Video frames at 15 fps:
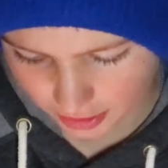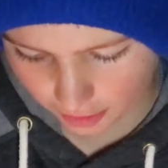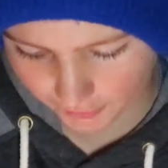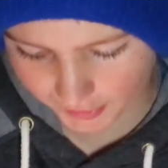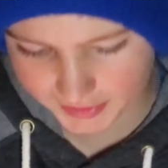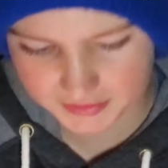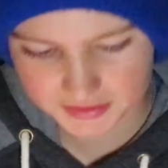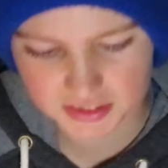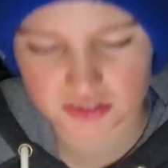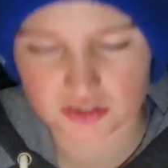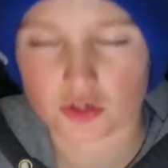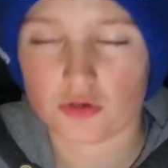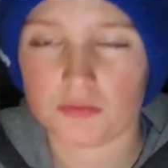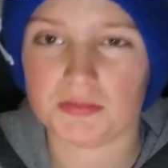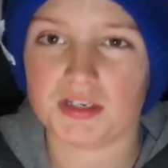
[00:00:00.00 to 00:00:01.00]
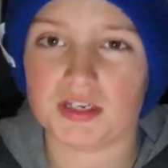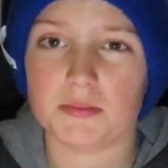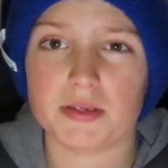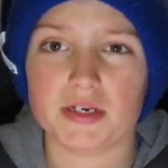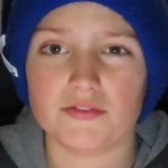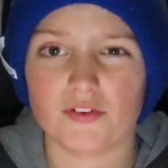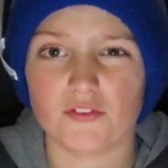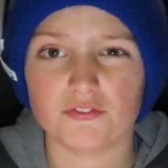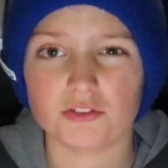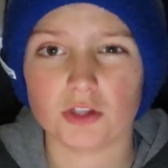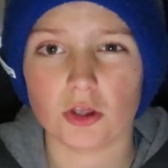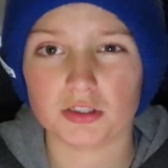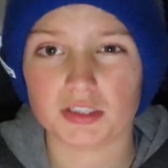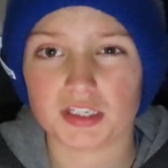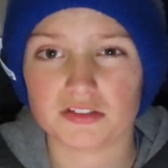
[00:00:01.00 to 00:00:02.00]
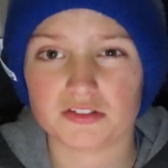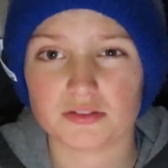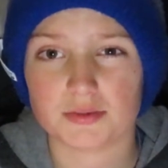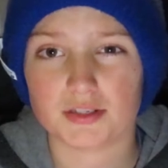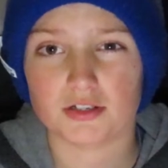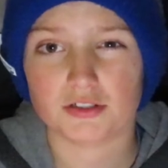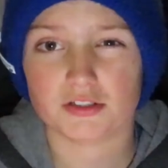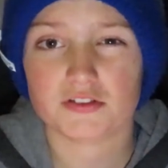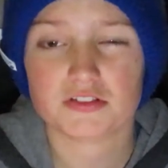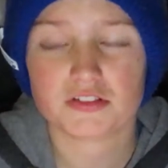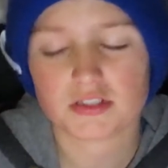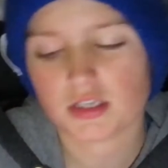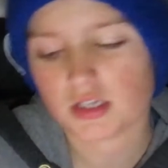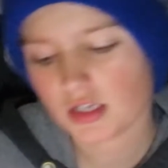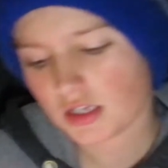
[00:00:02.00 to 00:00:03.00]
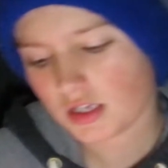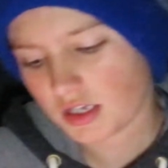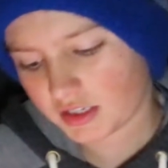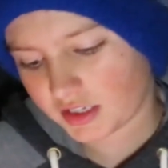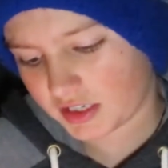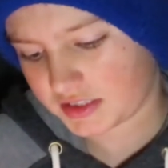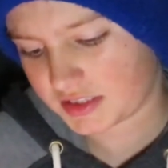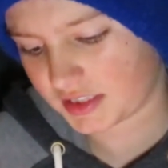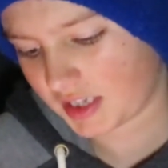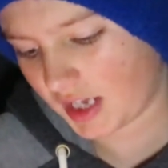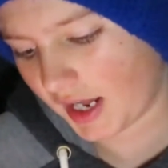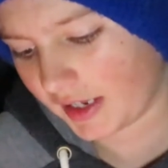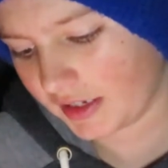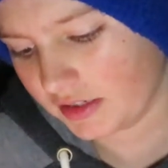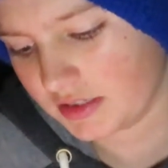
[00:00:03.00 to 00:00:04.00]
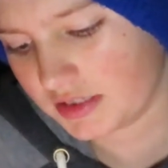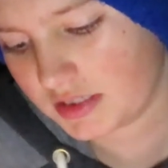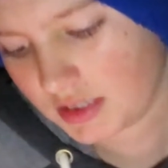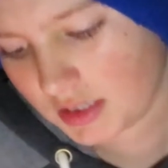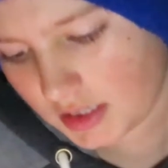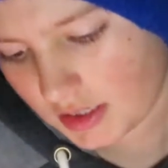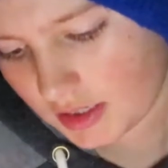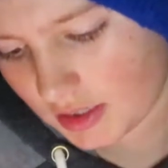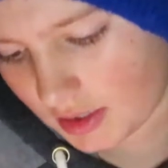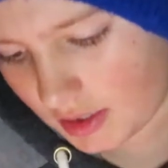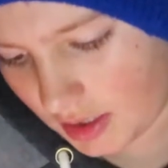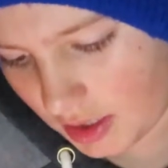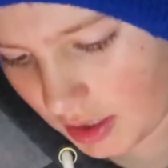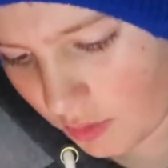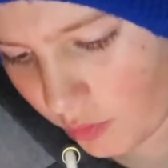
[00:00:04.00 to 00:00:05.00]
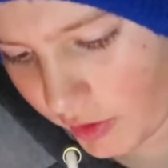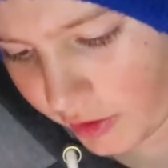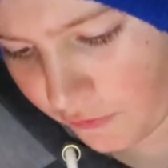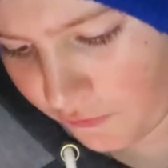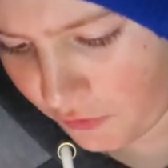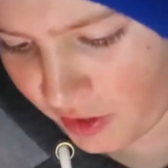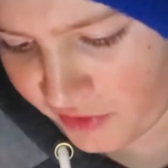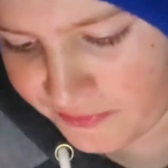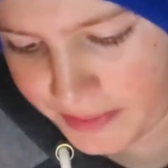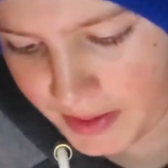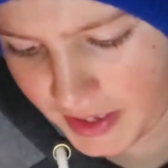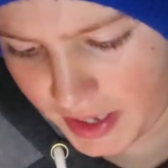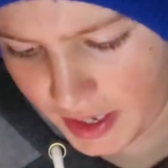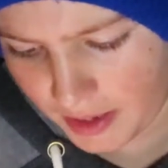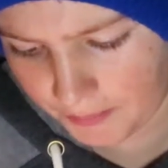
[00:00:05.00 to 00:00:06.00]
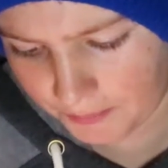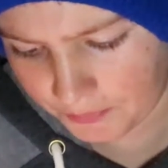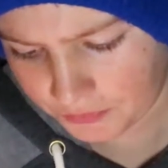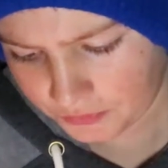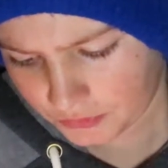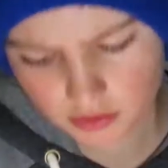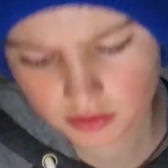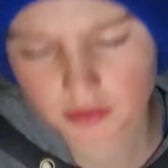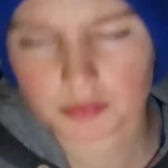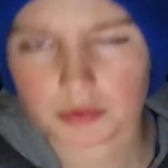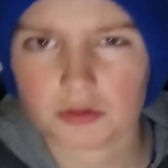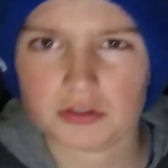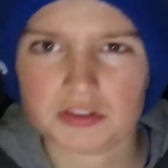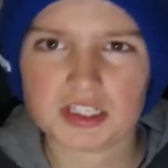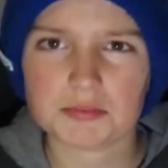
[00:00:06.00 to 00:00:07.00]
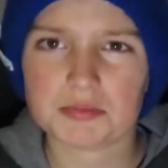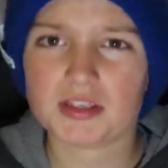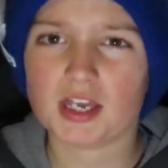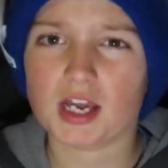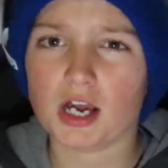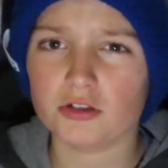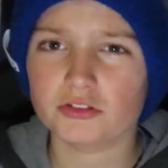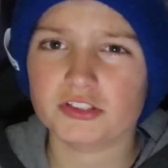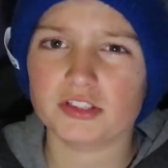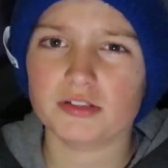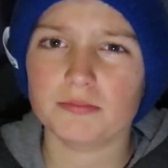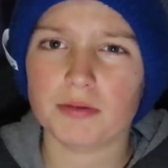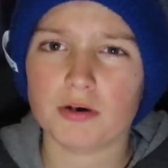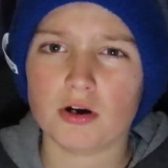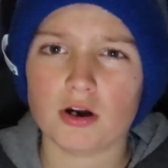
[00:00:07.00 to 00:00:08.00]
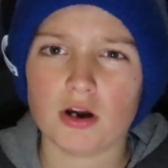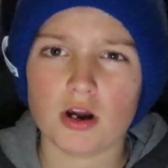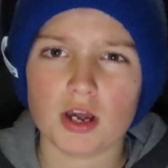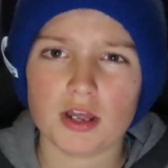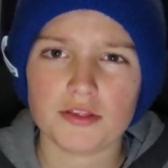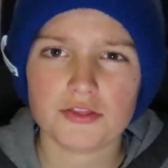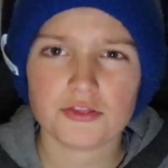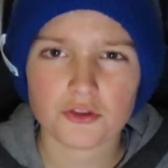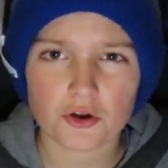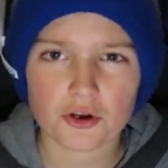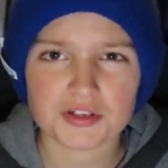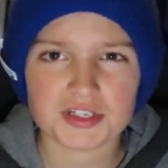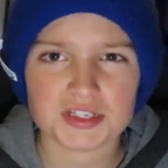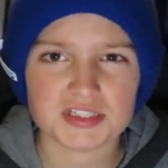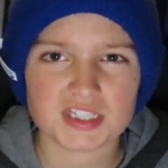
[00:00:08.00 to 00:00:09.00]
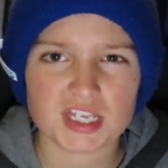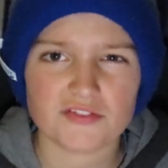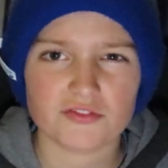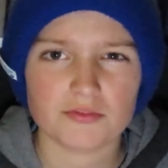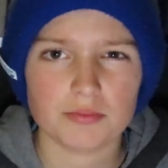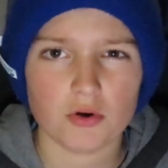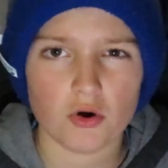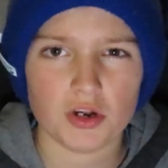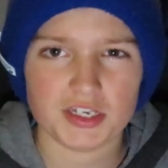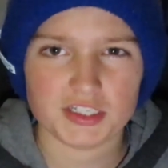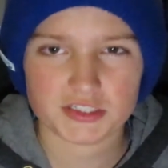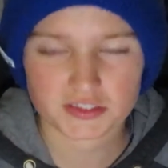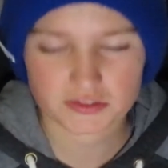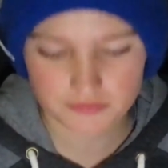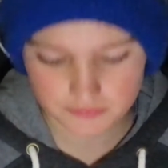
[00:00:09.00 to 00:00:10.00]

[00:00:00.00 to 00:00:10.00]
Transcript: I reckon this could be a bit of a flogging, to be honest, against the Kangas. 1:05 p.m. I'm going to tip Carlton by 37 points.